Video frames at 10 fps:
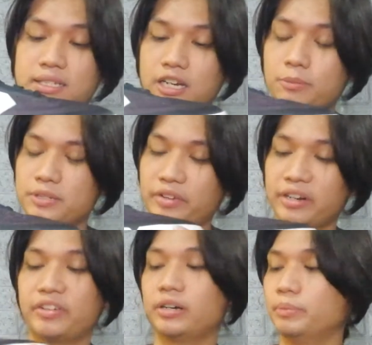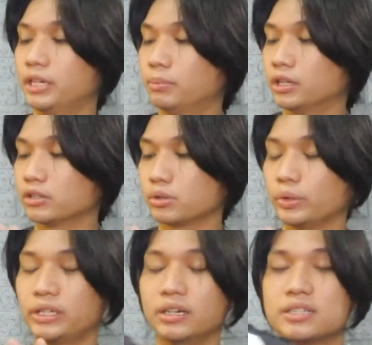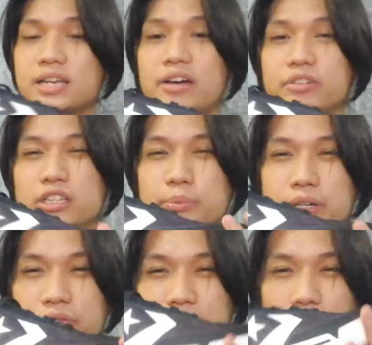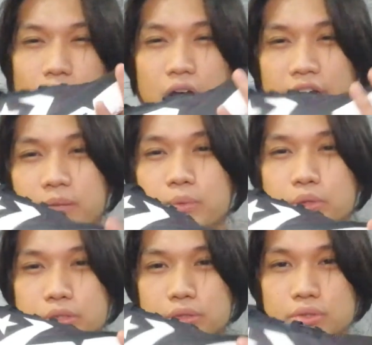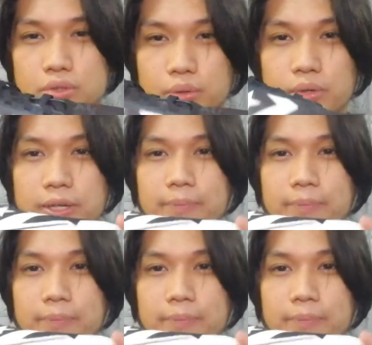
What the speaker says: setup is very minimal, so it does have a little bit of that rocking motion, so